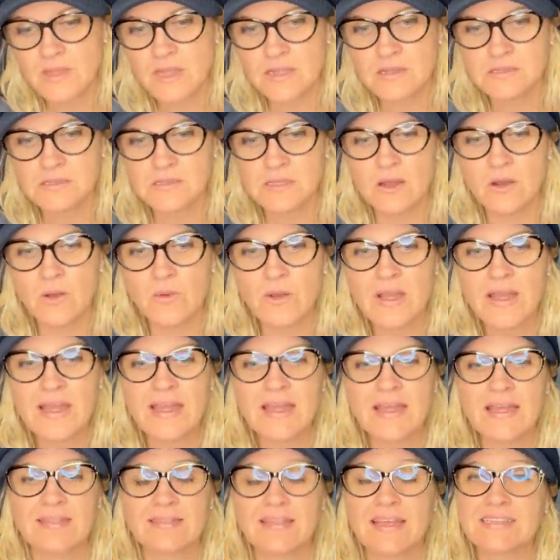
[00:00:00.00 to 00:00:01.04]
So
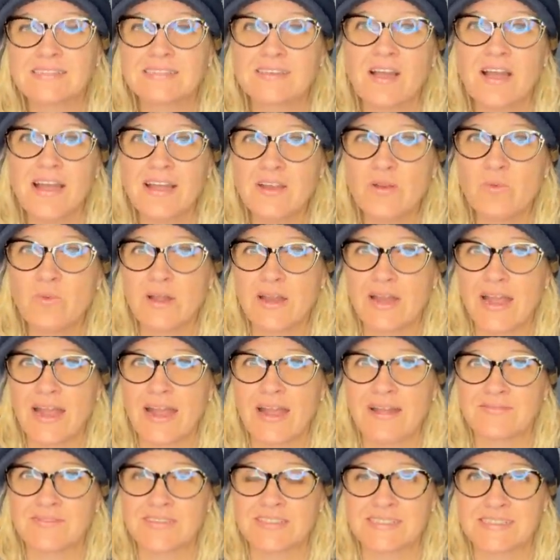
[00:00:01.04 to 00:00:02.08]
that's kind of what I
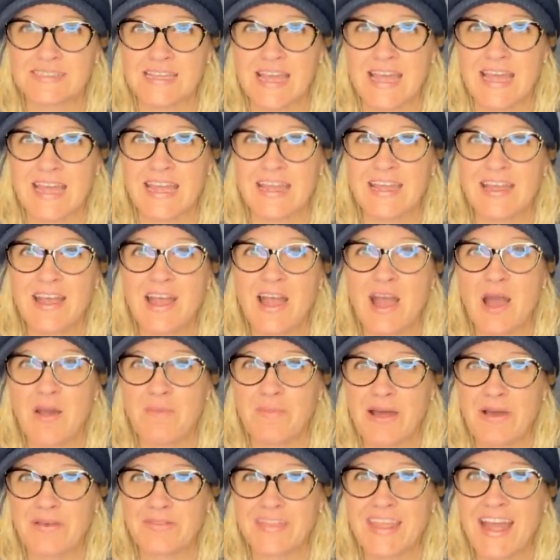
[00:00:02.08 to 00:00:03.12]
have to say
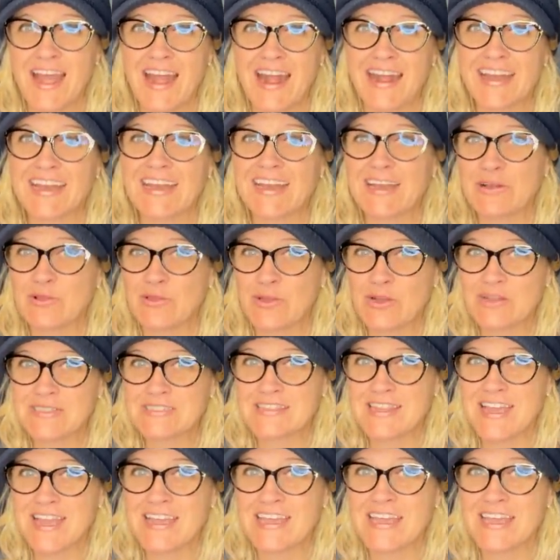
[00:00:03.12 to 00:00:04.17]
about that. And it
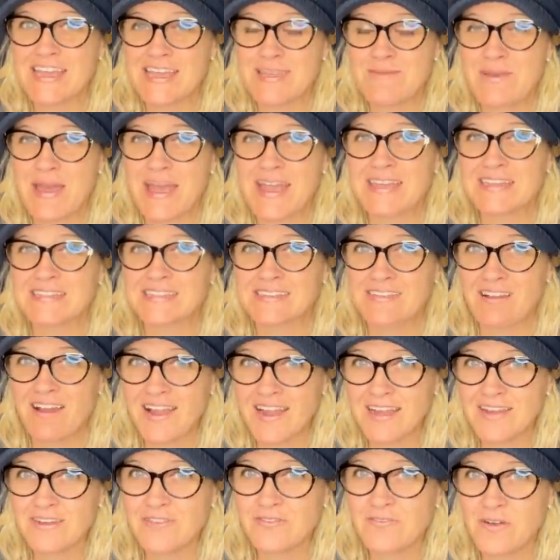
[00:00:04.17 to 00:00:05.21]
looks like eBay is
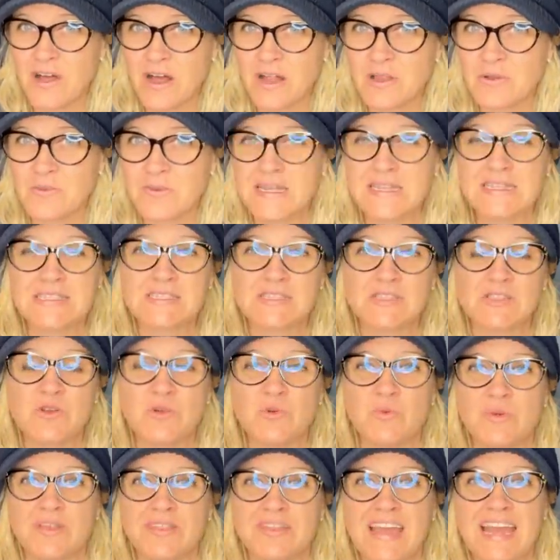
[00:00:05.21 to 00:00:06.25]
kind of following
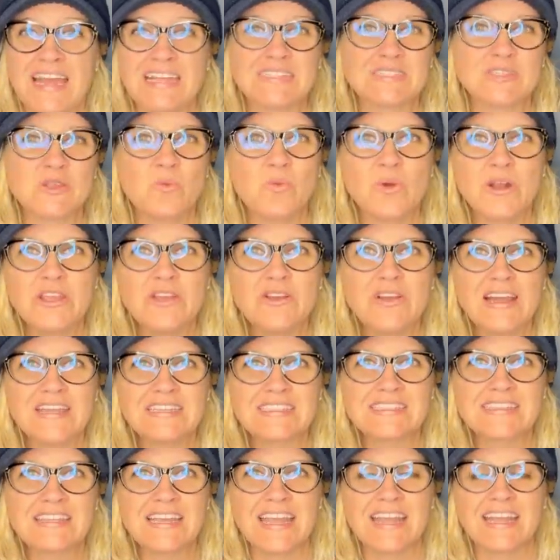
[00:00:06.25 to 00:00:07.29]
suit with that. So what do you
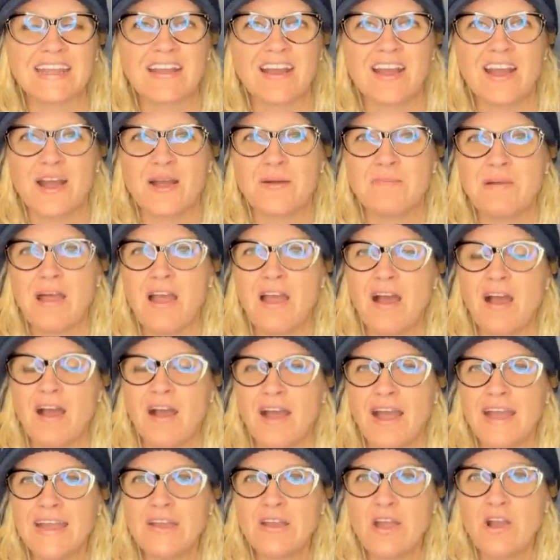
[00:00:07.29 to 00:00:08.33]
guys think? Um,
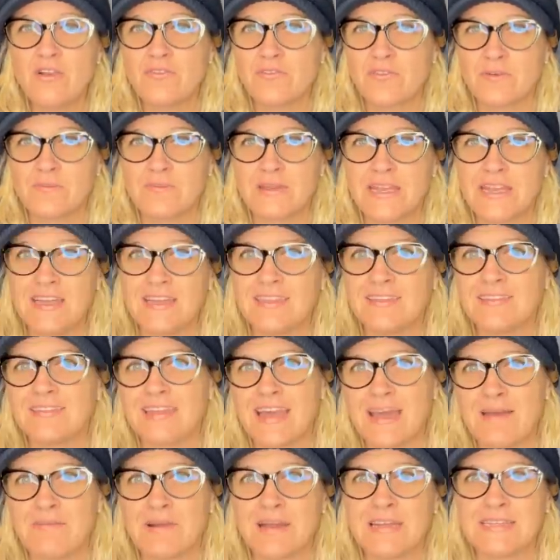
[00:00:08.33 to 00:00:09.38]
I know for me,
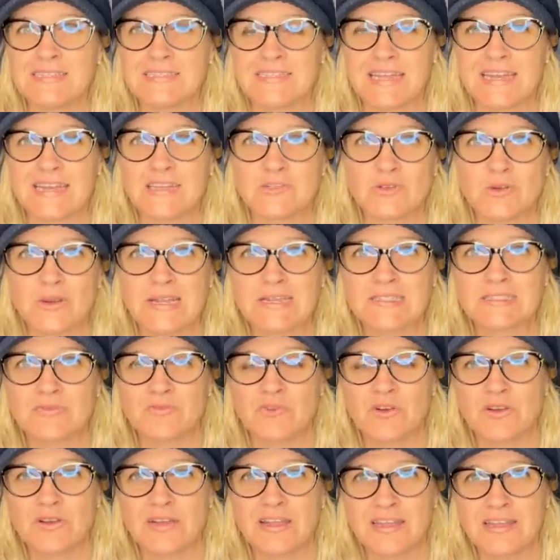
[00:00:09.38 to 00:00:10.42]
that money is getting
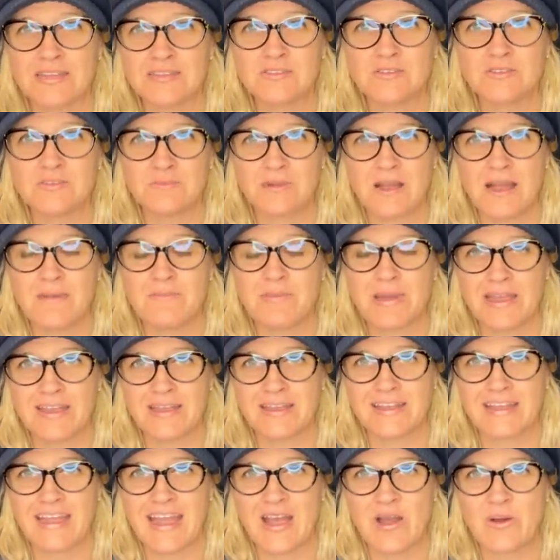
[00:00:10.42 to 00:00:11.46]
transferred into my
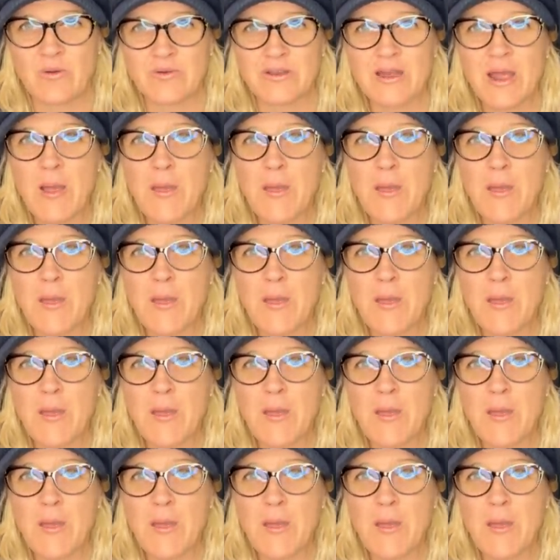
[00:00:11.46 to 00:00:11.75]
bank account.